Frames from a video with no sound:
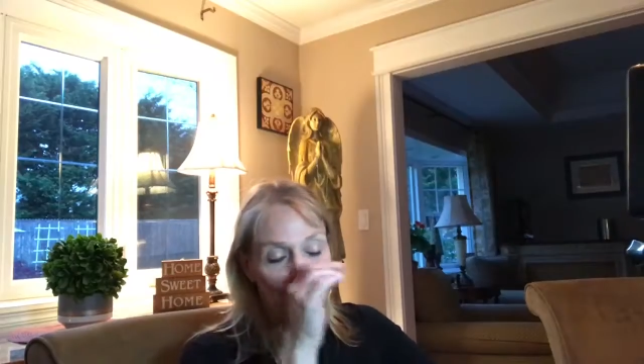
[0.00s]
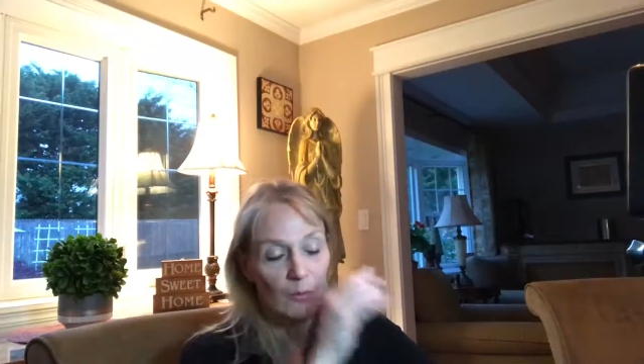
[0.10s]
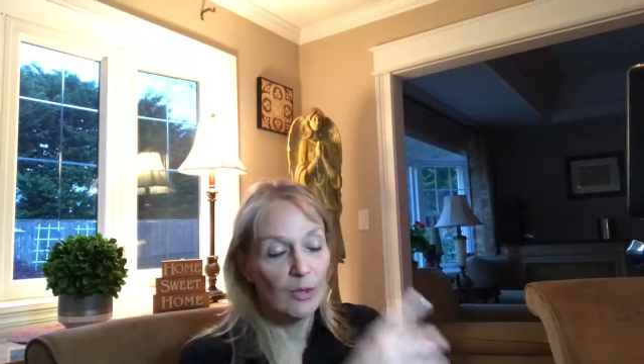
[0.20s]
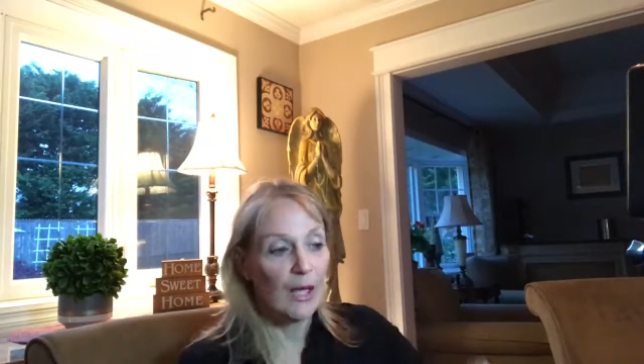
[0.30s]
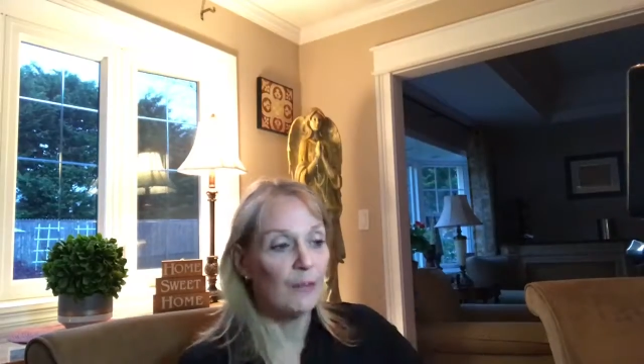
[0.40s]

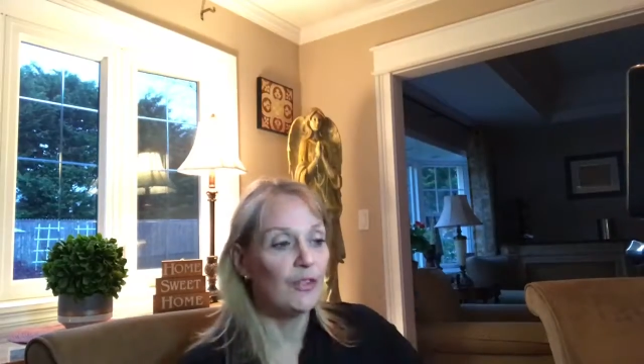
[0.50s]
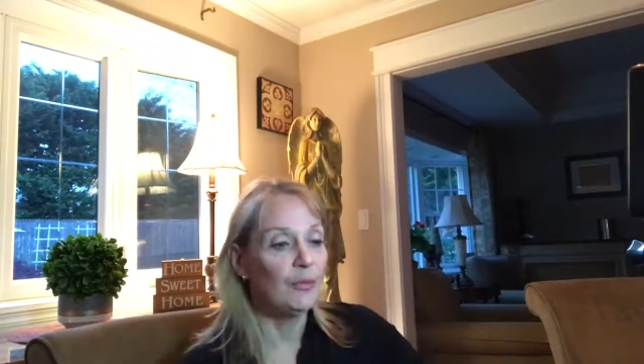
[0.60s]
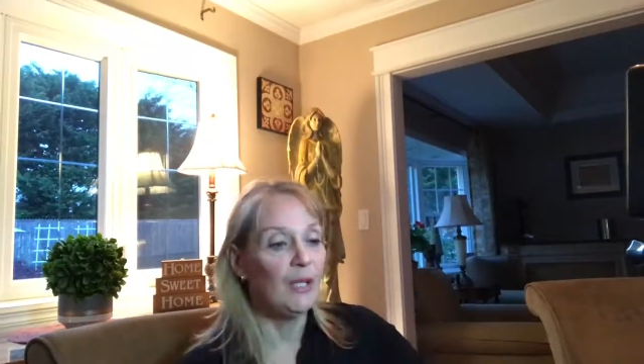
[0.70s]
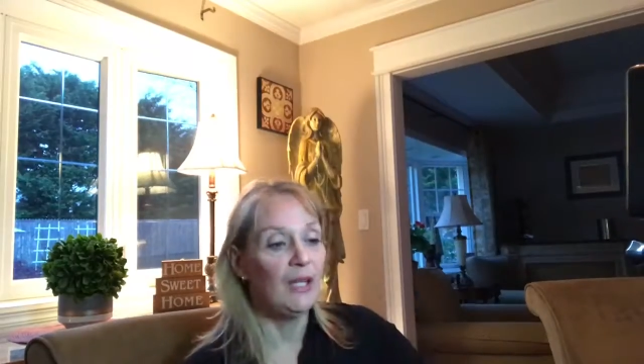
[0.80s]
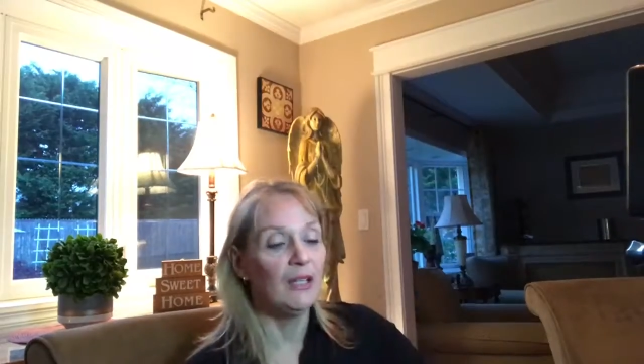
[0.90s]
Someone will come
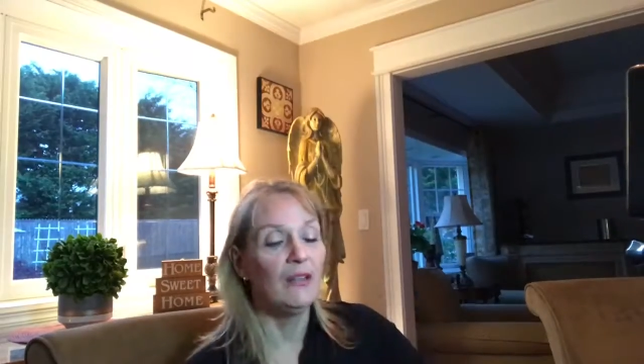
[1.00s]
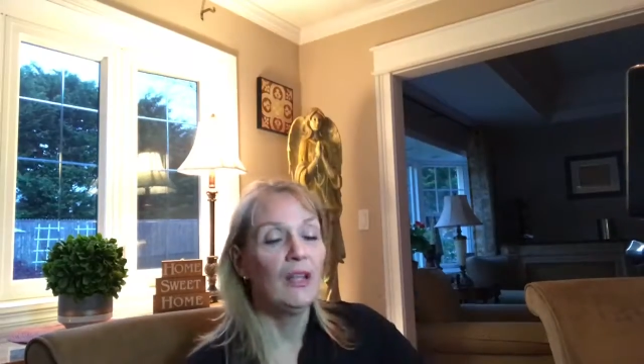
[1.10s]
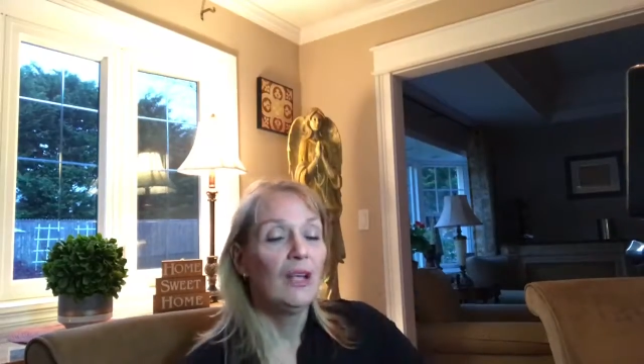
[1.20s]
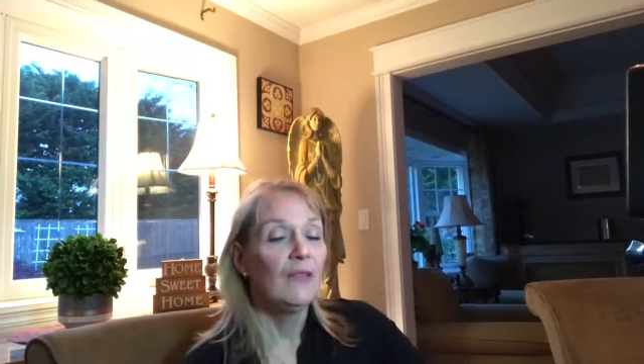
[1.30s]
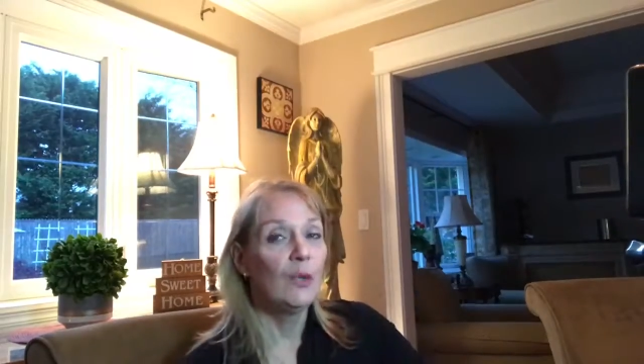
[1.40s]
to me
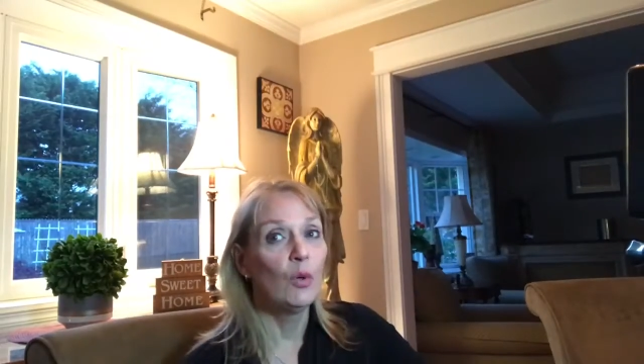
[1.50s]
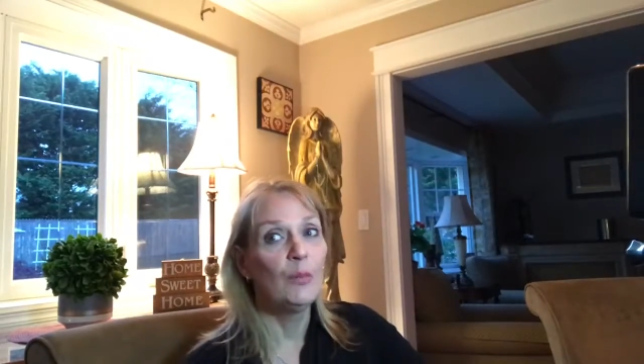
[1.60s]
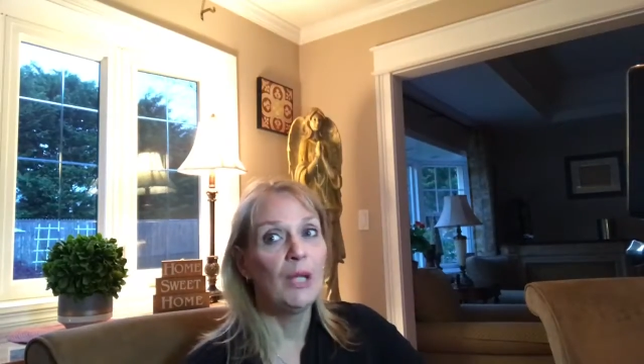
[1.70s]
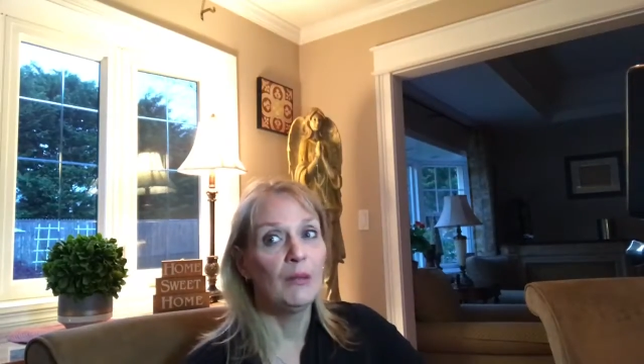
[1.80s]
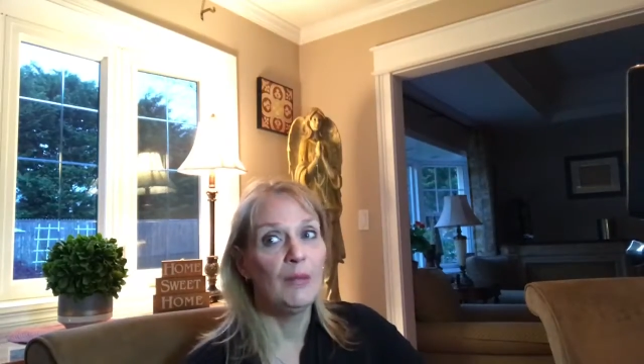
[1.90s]
and they
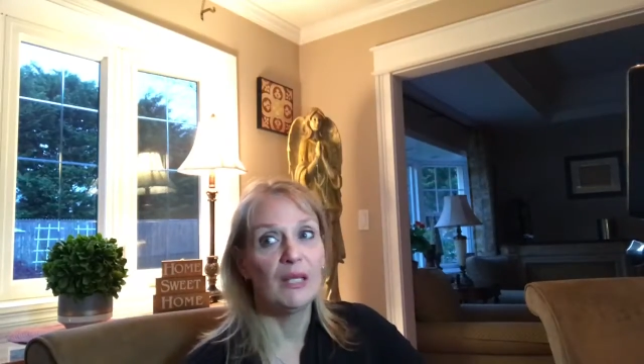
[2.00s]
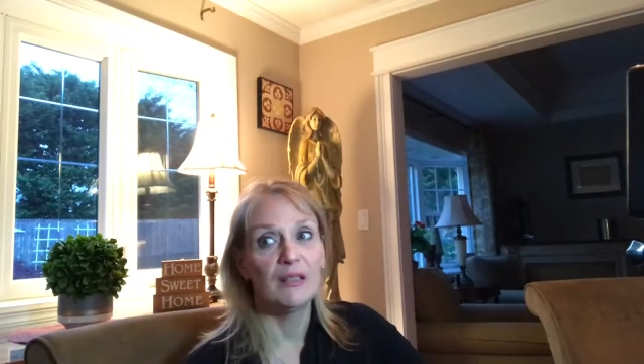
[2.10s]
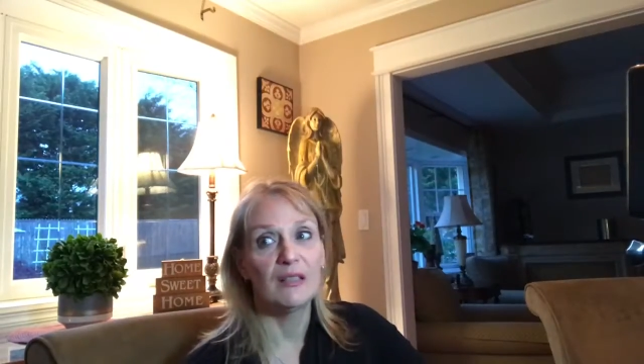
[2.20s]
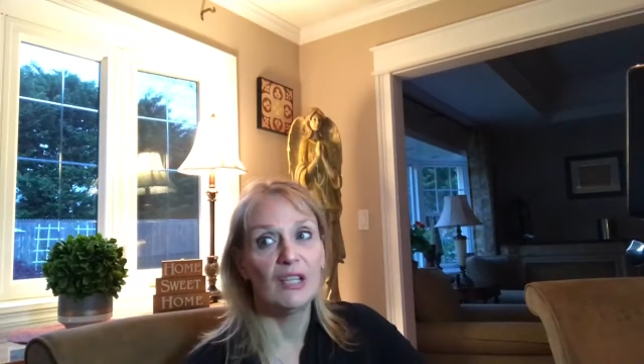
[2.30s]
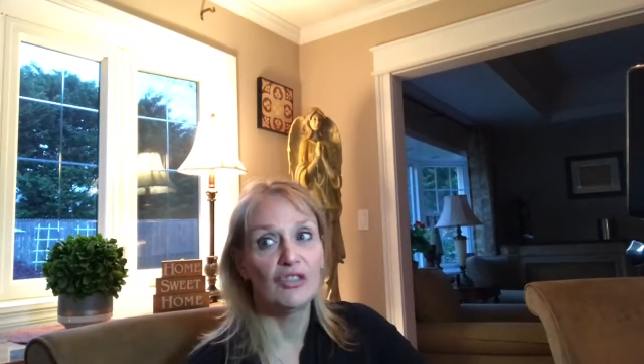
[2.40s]
will be able to make
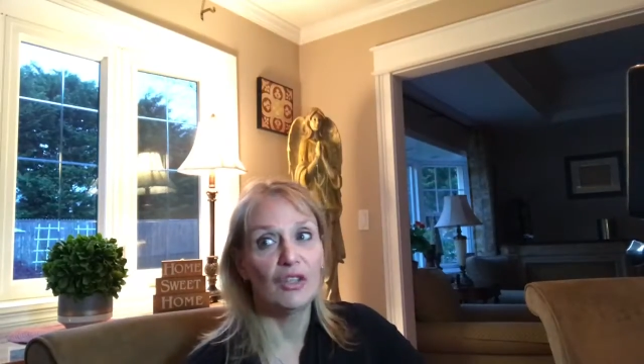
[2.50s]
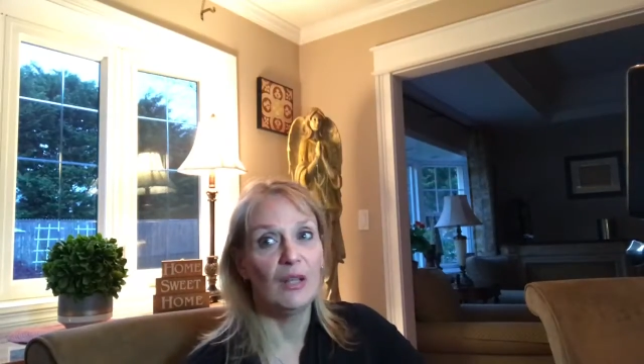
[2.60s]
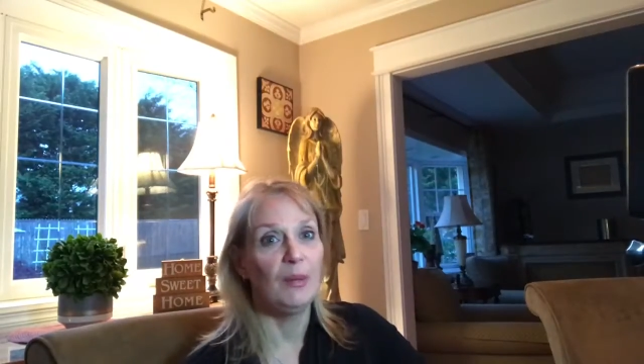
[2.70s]
a decision.